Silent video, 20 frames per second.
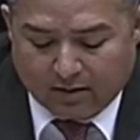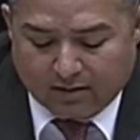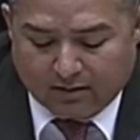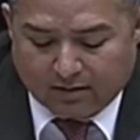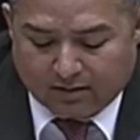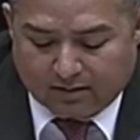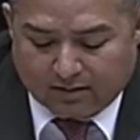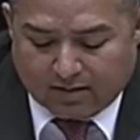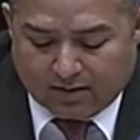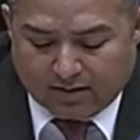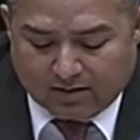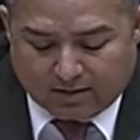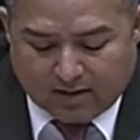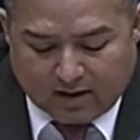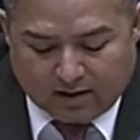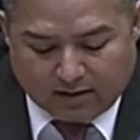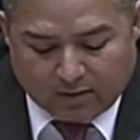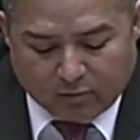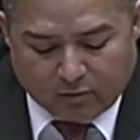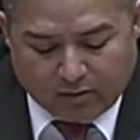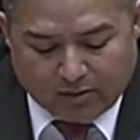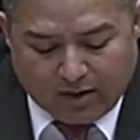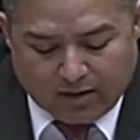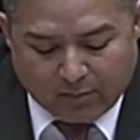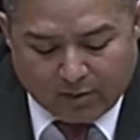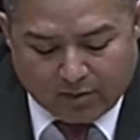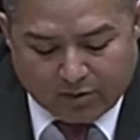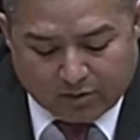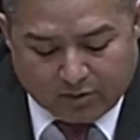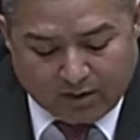to stay silent would have
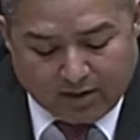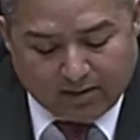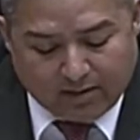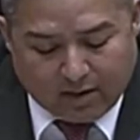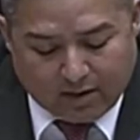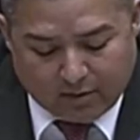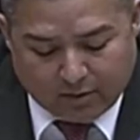betrayed that